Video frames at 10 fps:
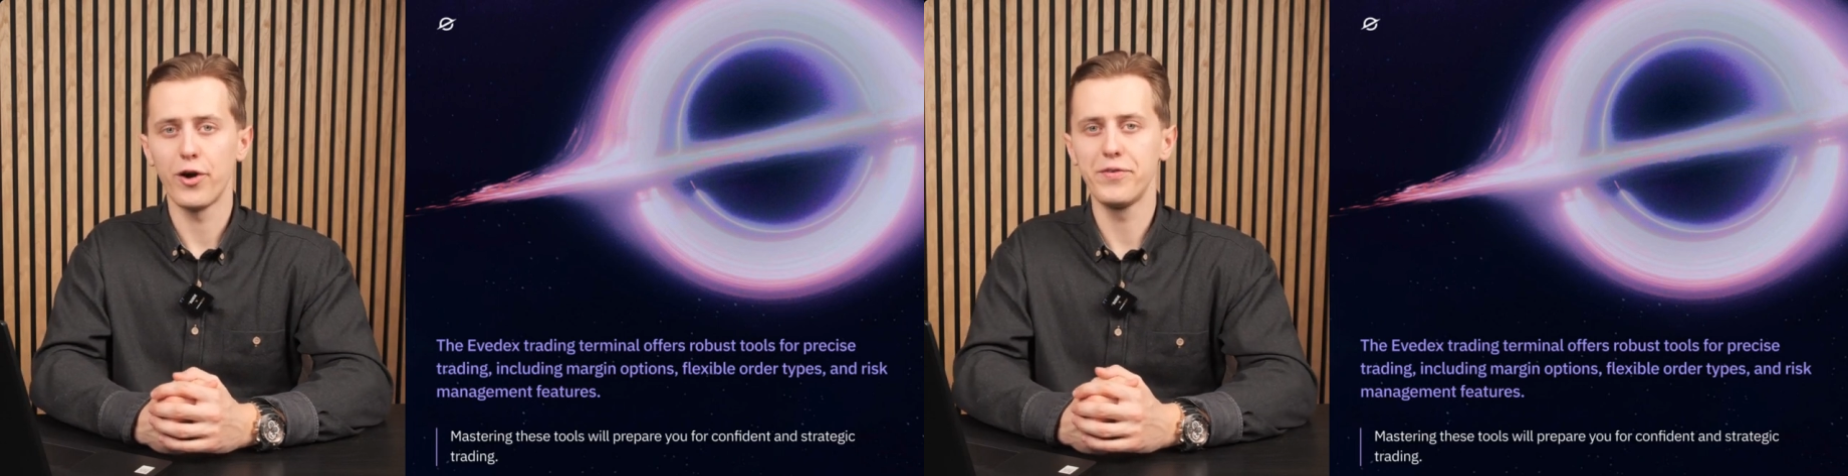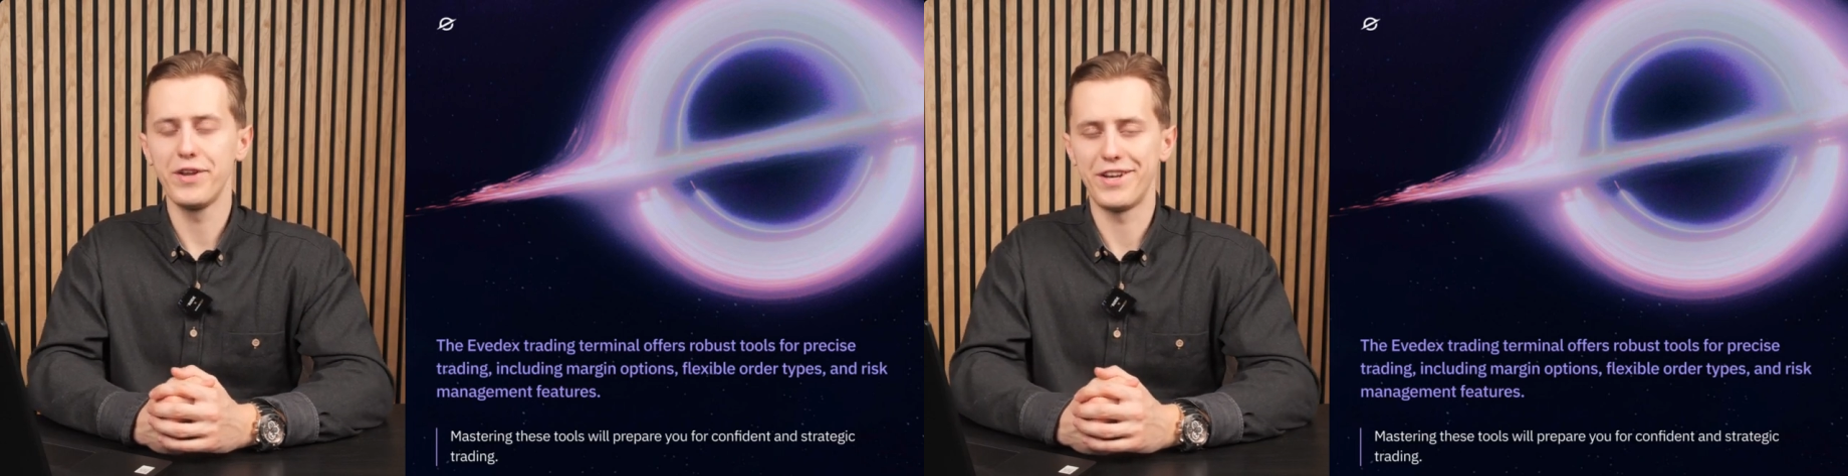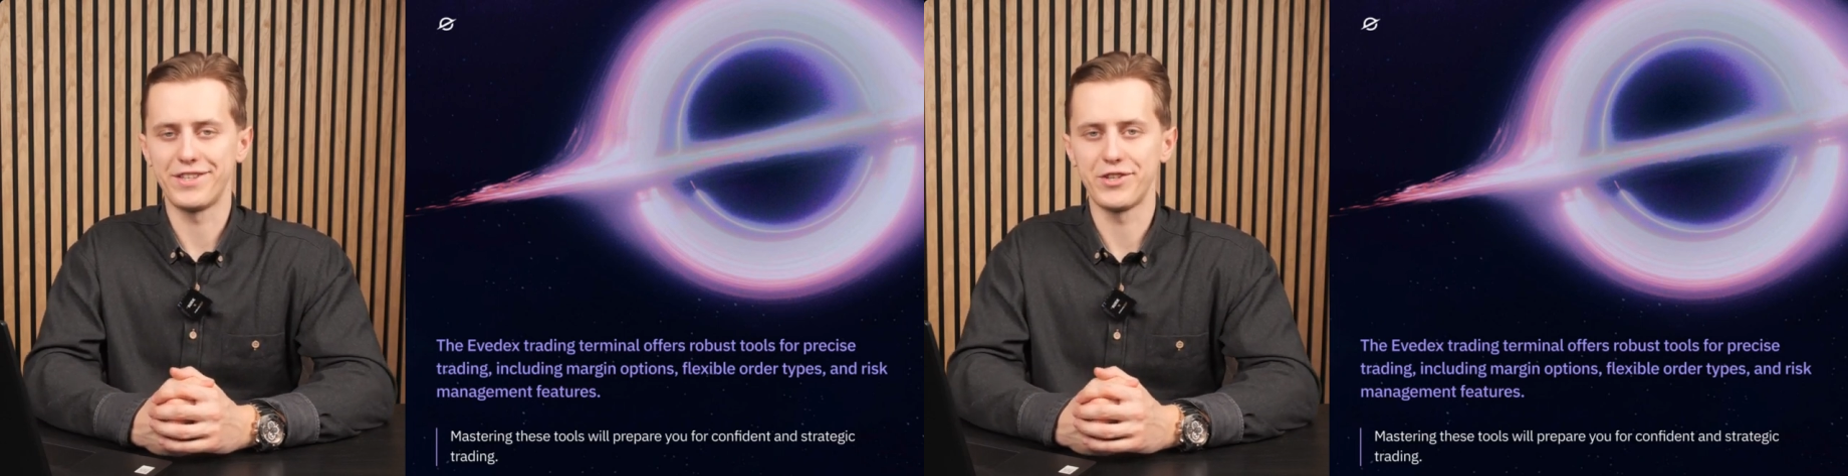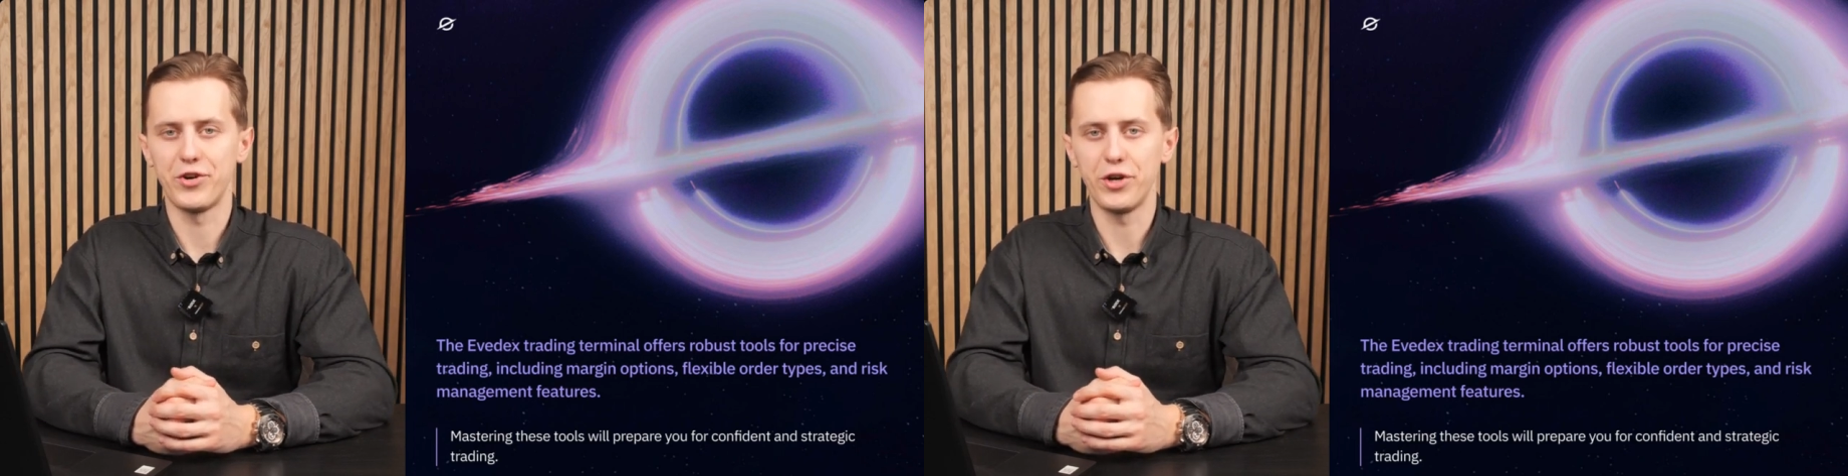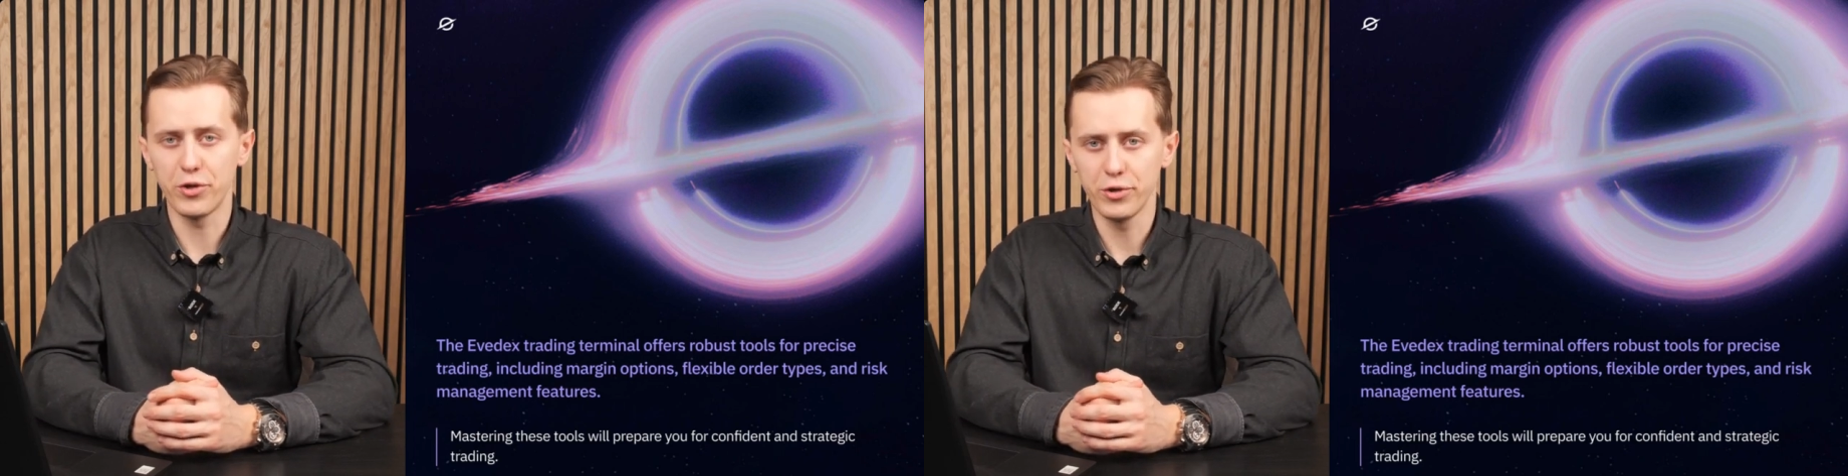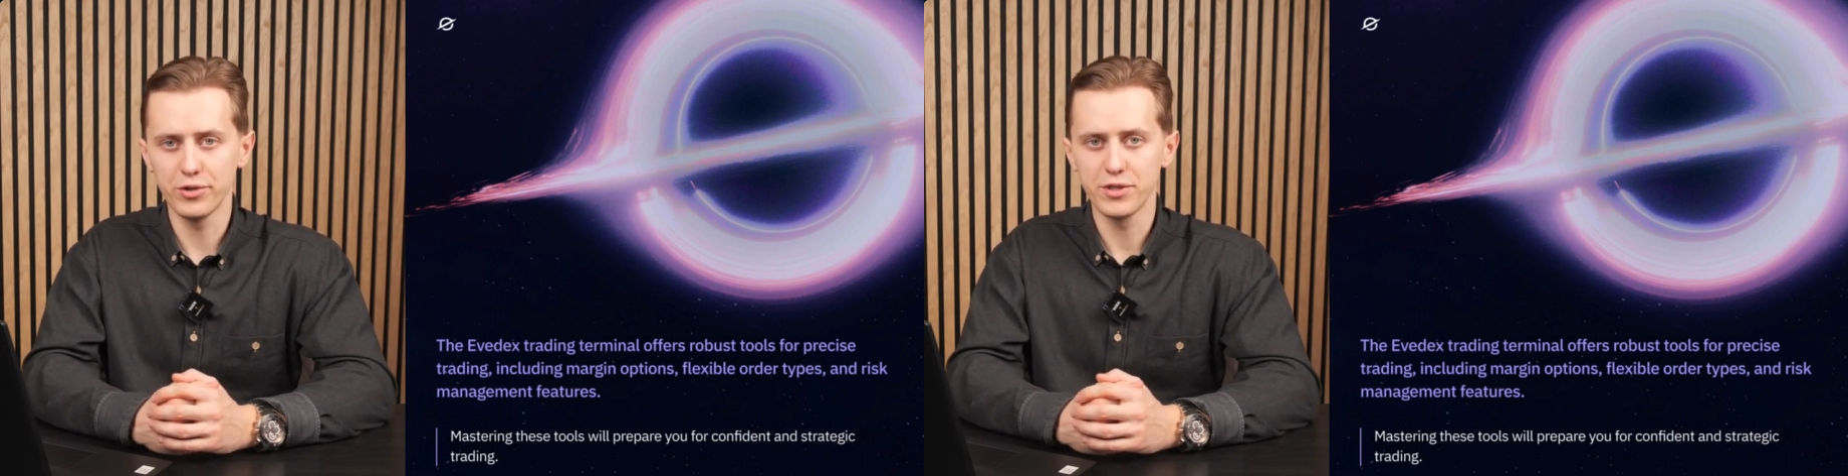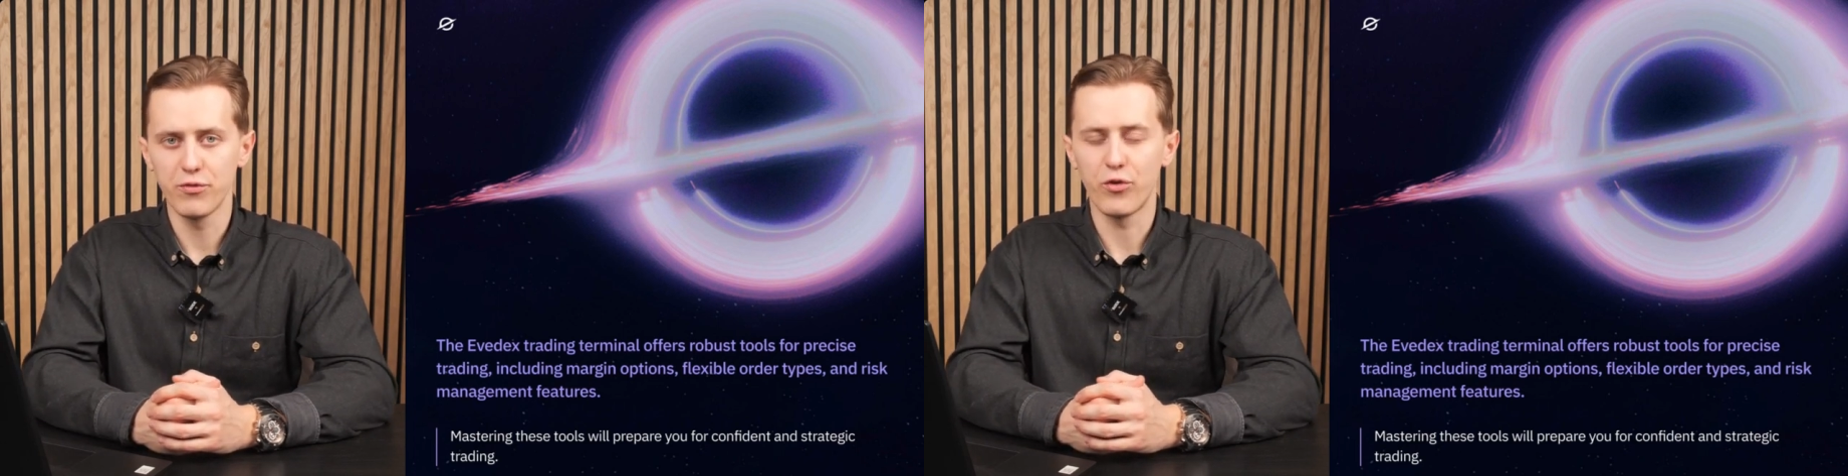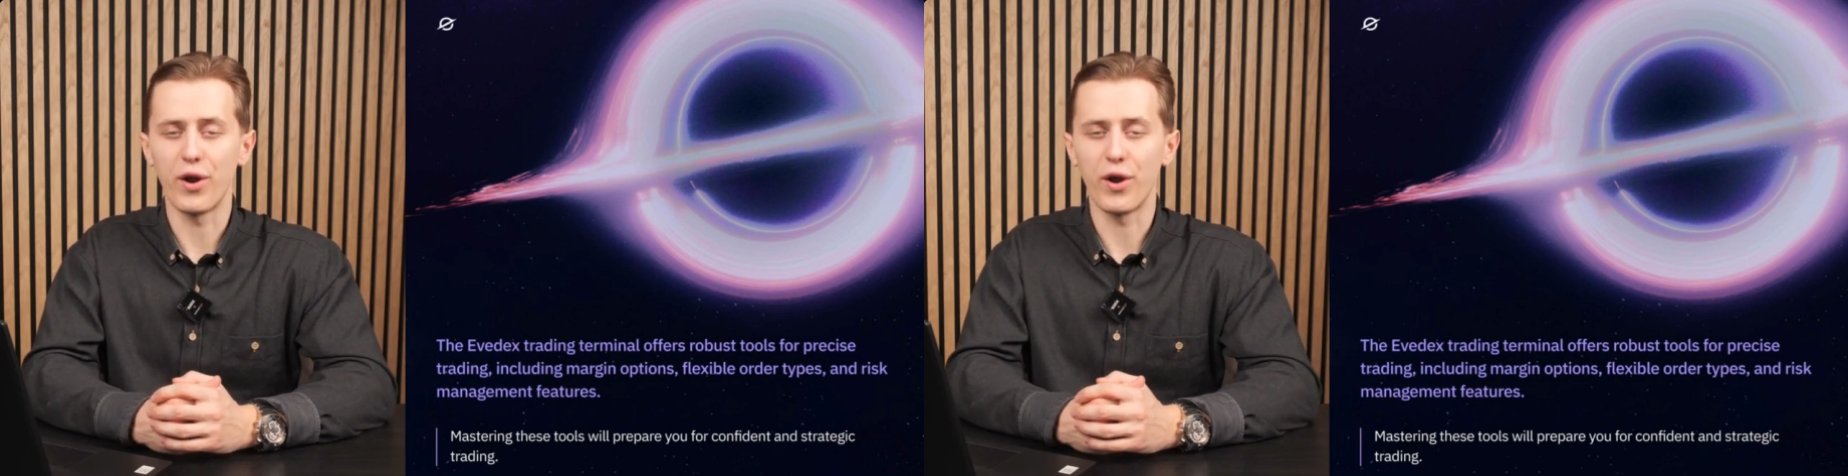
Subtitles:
of the necessary tools